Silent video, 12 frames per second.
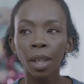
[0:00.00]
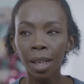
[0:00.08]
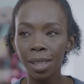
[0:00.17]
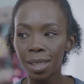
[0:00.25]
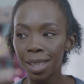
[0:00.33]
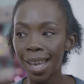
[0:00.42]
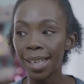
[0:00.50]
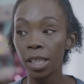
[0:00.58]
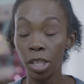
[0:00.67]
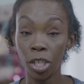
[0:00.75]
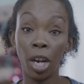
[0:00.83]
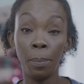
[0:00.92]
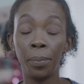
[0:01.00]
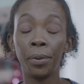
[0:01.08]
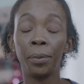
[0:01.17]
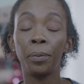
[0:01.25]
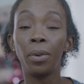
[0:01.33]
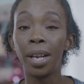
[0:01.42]
is like
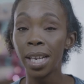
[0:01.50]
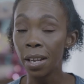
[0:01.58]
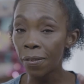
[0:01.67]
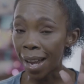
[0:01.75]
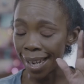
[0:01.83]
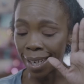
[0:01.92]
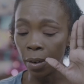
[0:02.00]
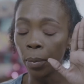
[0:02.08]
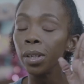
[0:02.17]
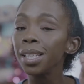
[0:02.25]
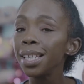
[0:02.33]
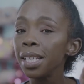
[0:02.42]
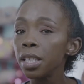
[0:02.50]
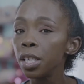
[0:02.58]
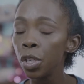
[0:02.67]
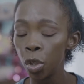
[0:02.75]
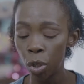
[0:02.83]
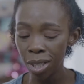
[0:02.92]
number one. If I can wear this
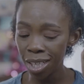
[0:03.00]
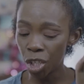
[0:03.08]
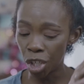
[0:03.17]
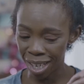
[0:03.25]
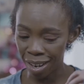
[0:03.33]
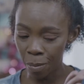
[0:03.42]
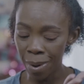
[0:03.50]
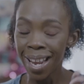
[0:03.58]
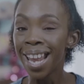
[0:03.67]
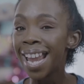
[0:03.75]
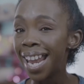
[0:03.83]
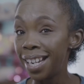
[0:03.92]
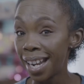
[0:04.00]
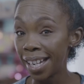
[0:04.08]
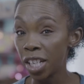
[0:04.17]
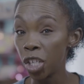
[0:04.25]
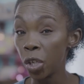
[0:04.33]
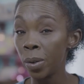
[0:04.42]
to the gym and I
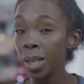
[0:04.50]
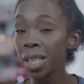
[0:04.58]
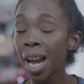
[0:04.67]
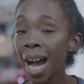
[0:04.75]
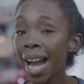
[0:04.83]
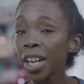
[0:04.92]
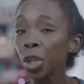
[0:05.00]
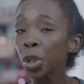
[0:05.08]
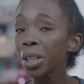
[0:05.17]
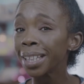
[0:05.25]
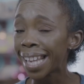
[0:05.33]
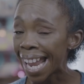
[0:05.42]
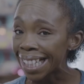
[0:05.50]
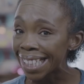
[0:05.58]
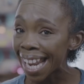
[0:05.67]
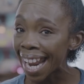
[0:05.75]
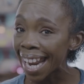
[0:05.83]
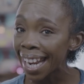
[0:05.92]
can do an entire leg
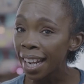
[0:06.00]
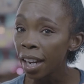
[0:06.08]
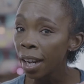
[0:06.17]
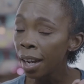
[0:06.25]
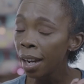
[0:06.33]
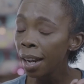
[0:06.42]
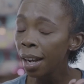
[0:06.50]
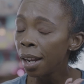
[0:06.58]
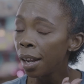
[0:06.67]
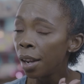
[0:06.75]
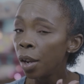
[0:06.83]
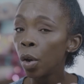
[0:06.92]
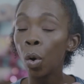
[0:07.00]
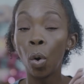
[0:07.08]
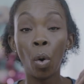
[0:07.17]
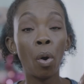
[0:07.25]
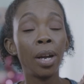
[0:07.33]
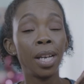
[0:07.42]
day
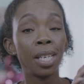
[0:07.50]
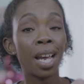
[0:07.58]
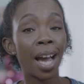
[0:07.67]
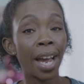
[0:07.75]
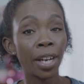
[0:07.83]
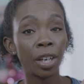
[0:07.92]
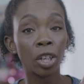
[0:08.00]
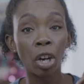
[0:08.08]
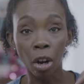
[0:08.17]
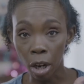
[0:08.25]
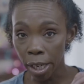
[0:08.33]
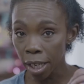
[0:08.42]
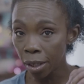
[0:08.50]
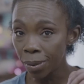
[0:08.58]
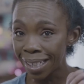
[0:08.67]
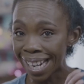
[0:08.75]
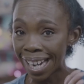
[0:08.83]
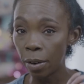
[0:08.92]
or an entire cardio
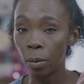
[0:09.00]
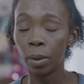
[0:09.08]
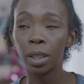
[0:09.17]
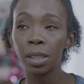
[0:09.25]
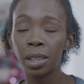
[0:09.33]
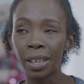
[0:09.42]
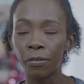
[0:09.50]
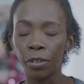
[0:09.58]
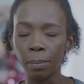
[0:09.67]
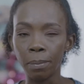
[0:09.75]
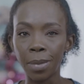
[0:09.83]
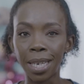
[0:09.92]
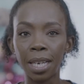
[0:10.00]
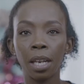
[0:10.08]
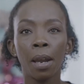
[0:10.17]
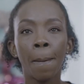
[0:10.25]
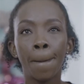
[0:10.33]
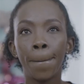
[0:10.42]
day, because like for
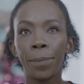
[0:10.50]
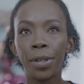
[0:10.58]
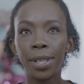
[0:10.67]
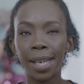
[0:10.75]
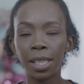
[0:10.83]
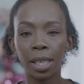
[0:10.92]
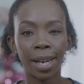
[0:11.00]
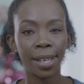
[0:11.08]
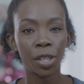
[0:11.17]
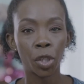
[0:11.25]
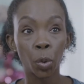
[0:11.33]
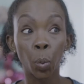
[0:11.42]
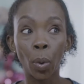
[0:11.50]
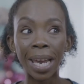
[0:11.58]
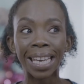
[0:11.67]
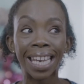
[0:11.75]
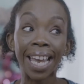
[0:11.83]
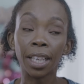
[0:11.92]
me, the days that I
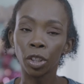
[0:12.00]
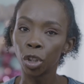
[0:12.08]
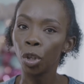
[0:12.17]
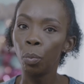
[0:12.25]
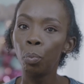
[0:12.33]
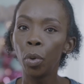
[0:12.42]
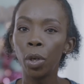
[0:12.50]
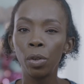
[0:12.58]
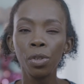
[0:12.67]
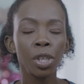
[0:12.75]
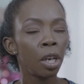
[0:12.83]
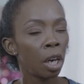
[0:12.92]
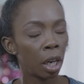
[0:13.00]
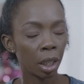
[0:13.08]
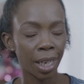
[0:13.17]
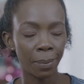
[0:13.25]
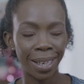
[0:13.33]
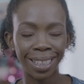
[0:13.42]
sweat like the most are
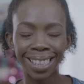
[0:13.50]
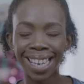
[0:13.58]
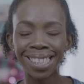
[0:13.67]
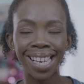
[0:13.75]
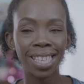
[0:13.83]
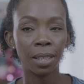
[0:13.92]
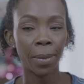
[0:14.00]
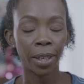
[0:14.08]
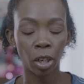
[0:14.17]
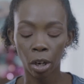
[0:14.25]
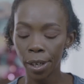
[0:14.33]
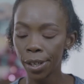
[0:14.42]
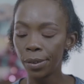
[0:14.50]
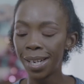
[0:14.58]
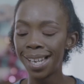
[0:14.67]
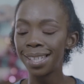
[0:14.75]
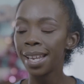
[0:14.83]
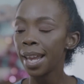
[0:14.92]
like my leg days and my cardio
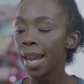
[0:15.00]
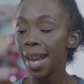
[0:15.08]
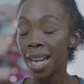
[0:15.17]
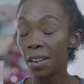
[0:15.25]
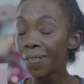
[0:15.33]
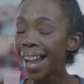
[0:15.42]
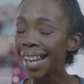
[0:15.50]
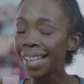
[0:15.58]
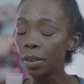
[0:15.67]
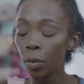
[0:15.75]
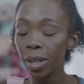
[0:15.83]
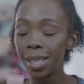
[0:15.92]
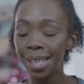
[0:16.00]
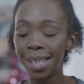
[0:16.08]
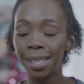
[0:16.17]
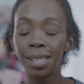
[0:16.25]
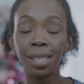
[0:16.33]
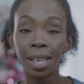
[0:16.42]
days. And if I can wear
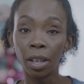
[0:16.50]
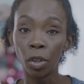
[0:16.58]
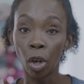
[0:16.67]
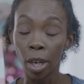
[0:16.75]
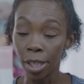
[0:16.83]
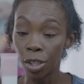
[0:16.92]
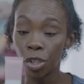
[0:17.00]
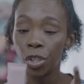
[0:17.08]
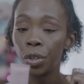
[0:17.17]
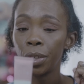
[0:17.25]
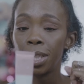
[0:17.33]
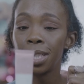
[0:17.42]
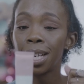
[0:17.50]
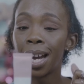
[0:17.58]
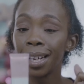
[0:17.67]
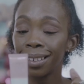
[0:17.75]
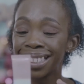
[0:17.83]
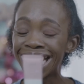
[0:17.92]
this and through an
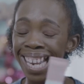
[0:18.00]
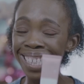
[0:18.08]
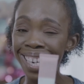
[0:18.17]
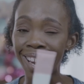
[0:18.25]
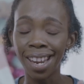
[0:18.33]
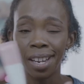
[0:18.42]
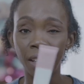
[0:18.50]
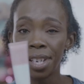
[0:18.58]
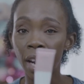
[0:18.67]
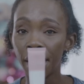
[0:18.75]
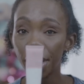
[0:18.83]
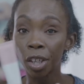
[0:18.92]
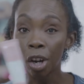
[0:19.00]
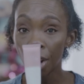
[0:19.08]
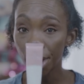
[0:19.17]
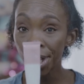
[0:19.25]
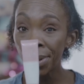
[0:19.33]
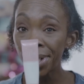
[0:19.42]
entire leg day and entire
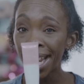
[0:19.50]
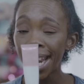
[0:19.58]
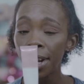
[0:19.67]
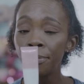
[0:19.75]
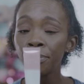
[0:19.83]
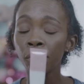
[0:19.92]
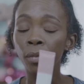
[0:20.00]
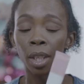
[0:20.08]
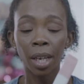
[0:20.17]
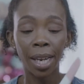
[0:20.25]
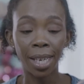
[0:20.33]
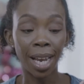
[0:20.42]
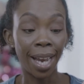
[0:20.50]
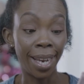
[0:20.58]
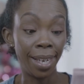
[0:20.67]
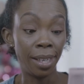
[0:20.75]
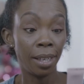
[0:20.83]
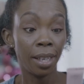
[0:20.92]
cardio day, and
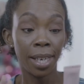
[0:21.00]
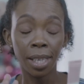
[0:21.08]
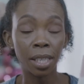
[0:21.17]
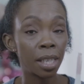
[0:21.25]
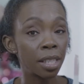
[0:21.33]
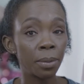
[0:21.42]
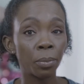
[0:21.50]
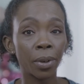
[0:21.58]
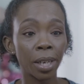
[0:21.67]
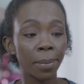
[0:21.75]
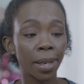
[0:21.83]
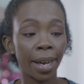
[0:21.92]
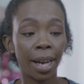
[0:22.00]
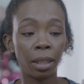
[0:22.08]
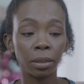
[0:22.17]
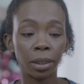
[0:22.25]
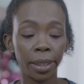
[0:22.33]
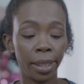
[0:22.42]
it doesn't break me
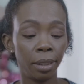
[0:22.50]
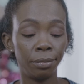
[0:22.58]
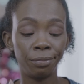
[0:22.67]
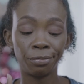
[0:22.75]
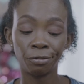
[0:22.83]
out, then